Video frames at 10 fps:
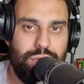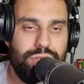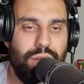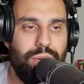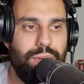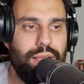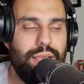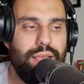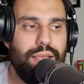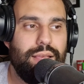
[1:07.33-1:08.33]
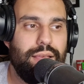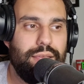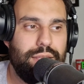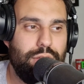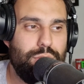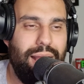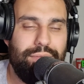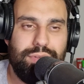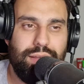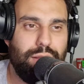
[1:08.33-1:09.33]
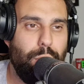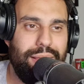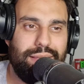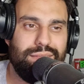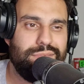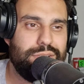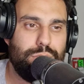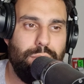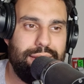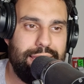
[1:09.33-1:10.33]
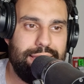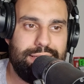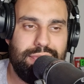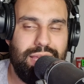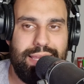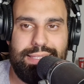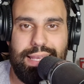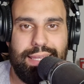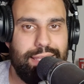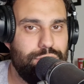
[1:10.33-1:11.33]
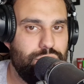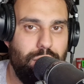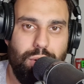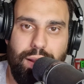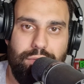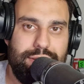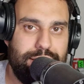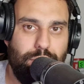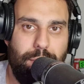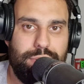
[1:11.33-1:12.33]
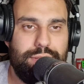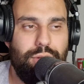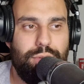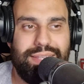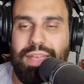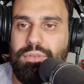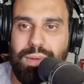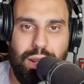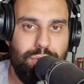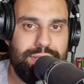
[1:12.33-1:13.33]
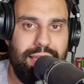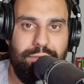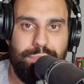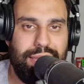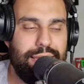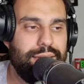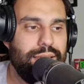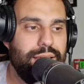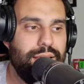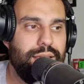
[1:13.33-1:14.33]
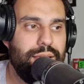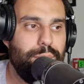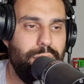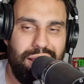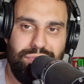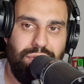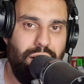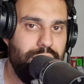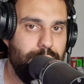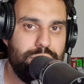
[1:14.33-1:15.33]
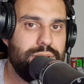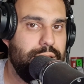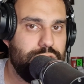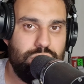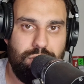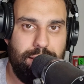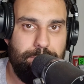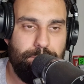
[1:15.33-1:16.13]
So, you have the quick 20 to 30 second intro every single episode. Kevin Malone's have been by far the most legendary.